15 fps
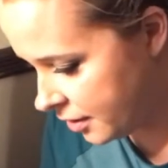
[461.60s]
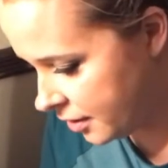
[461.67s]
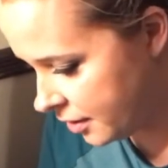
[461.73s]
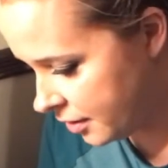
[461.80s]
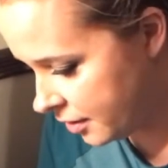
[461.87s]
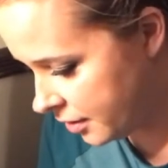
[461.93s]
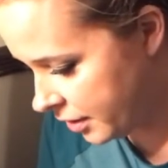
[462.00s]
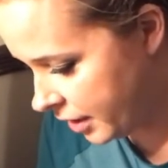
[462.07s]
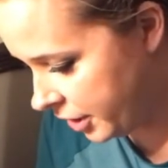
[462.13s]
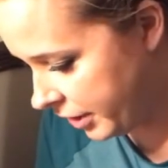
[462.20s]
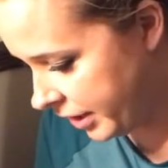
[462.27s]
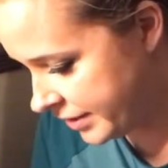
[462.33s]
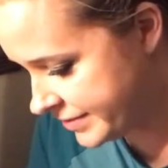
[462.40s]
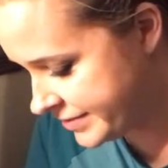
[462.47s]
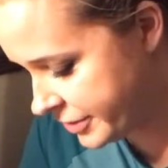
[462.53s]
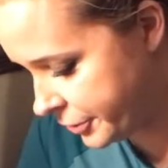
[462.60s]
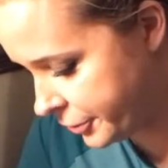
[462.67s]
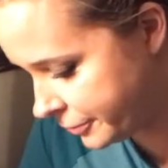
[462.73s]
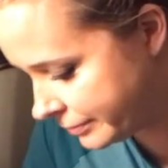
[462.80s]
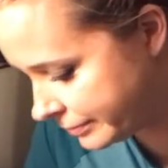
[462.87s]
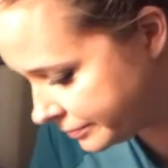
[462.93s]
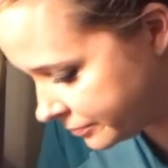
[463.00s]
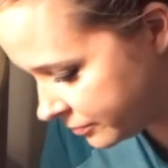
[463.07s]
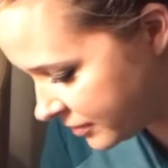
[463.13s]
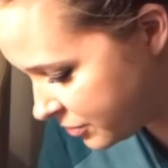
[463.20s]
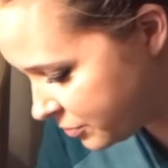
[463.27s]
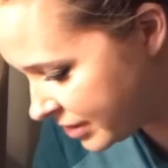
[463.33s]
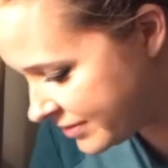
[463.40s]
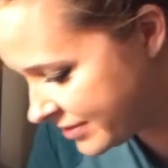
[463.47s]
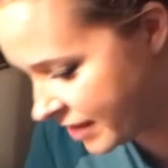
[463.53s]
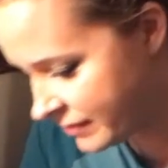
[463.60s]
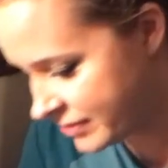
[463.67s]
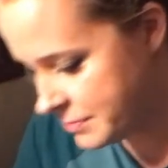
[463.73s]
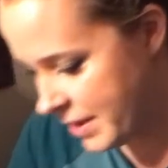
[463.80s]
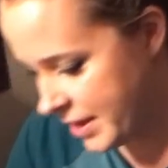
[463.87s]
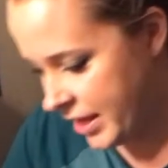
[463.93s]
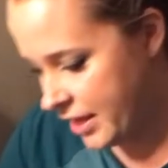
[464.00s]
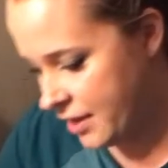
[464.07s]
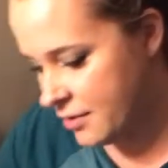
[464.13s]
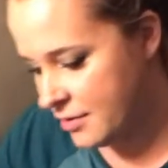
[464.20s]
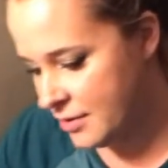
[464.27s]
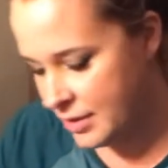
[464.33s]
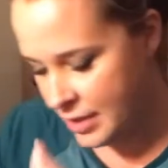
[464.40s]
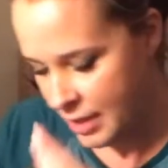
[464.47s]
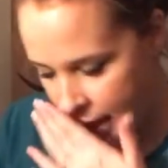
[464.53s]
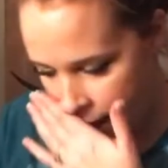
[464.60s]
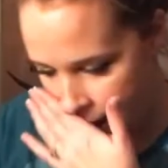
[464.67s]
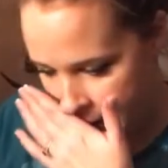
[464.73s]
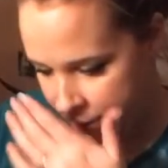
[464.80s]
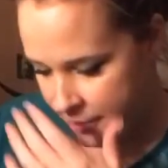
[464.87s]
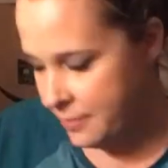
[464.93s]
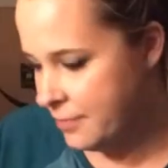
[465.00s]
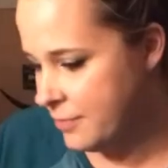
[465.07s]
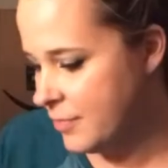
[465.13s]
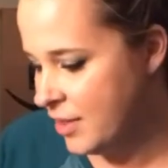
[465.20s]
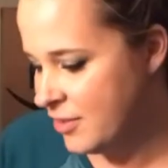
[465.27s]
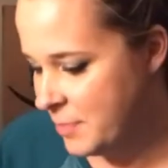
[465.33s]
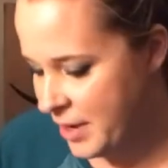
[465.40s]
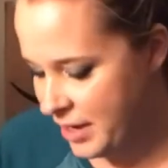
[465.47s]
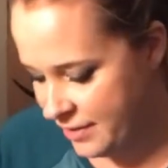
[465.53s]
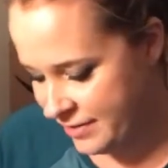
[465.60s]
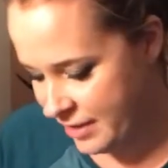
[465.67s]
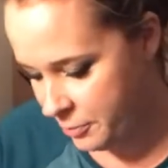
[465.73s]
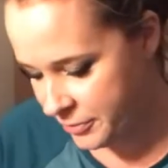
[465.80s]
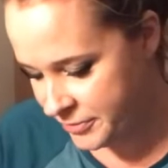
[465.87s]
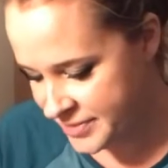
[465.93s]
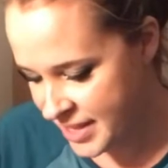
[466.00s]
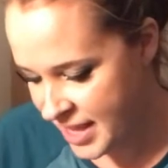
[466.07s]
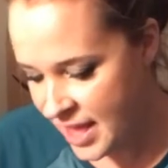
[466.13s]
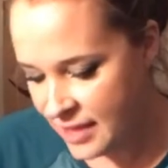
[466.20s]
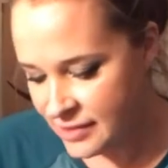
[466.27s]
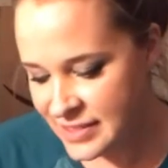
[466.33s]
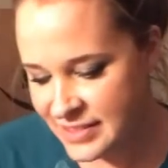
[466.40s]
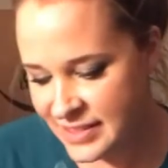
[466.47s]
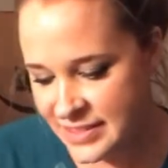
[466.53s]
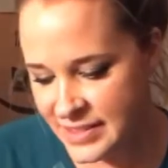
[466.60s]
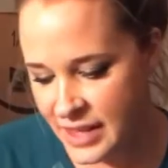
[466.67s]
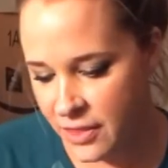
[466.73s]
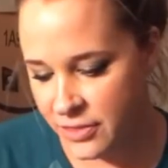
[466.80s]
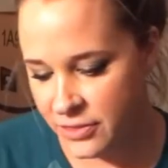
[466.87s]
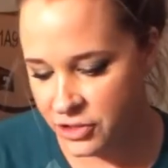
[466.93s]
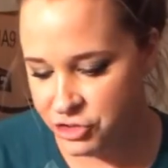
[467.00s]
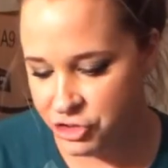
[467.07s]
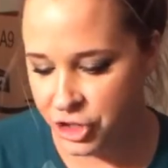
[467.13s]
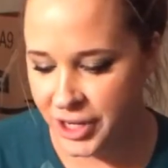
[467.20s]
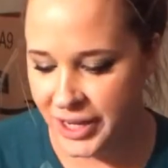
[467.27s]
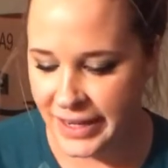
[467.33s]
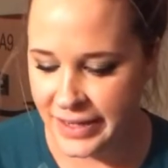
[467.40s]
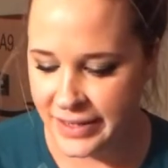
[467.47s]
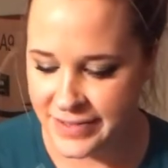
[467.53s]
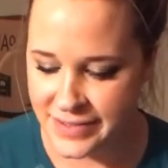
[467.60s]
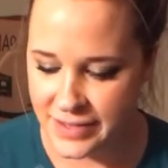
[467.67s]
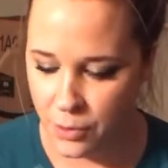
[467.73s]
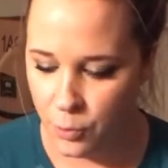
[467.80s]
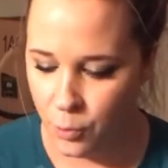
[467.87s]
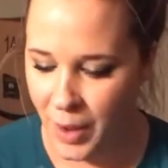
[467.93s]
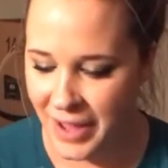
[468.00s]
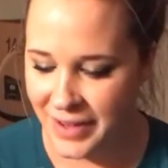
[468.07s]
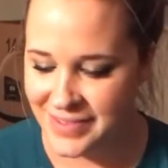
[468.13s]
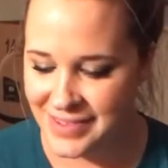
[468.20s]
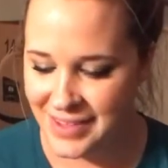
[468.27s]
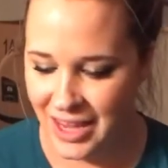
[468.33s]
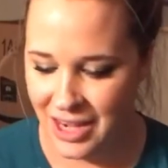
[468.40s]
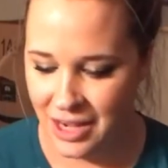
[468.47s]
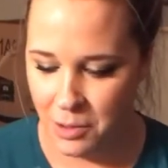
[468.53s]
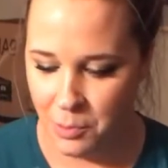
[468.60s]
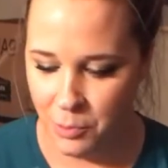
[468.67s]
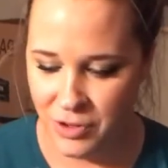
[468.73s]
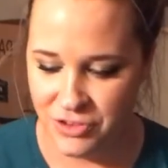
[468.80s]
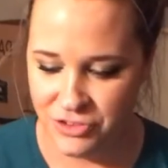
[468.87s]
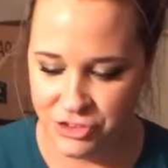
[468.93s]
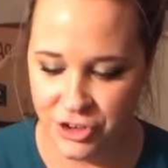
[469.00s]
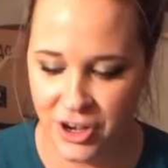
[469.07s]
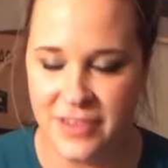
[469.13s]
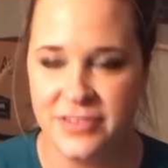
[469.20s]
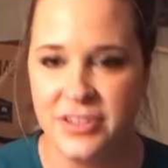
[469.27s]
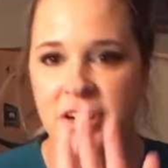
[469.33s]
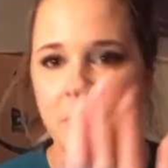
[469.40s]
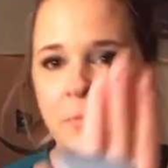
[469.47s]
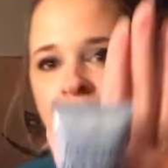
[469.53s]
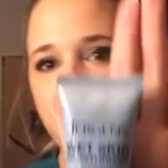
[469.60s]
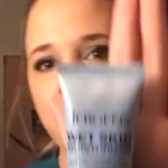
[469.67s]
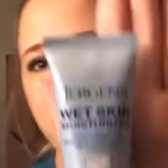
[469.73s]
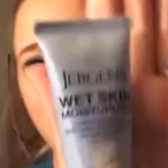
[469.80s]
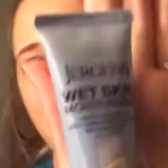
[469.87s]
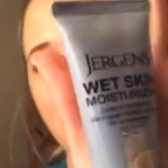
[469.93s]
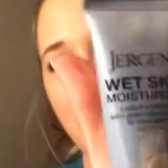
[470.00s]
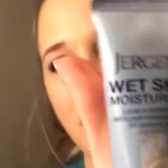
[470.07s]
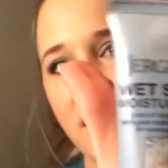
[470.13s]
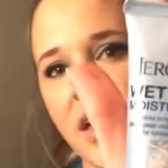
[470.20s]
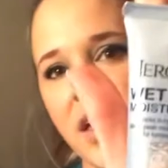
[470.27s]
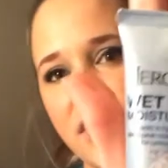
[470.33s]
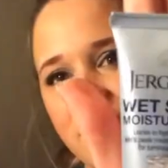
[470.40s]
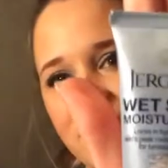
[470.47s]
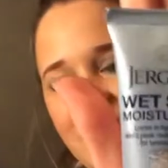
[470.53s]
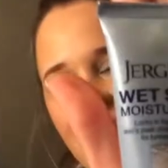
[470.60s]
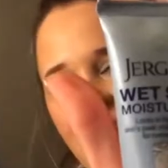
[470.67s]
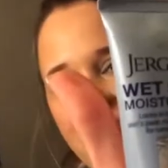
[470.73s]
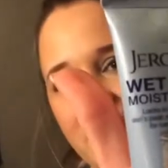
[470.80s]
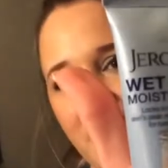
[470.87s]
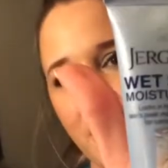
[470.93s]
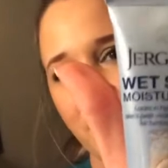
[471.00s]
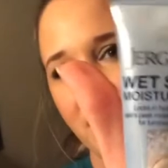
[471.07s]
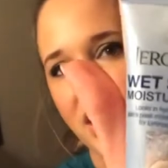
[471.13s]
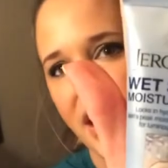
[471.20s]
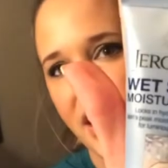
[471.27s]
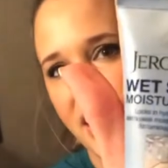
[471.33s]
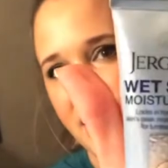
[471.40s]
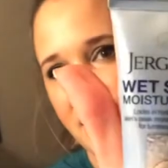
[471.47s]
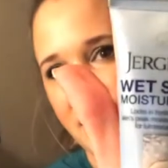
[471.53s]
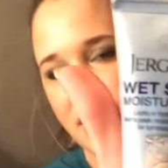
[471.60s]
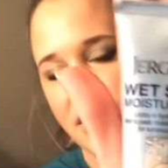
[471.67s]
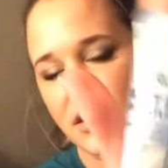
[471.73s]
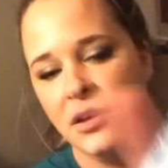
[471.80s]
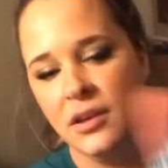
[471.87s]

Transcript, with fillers: All right, so this one doesn't have as many um, as many samples. This is the Jergens Wet Skin Moisturizer. Looks like it has coconut in it.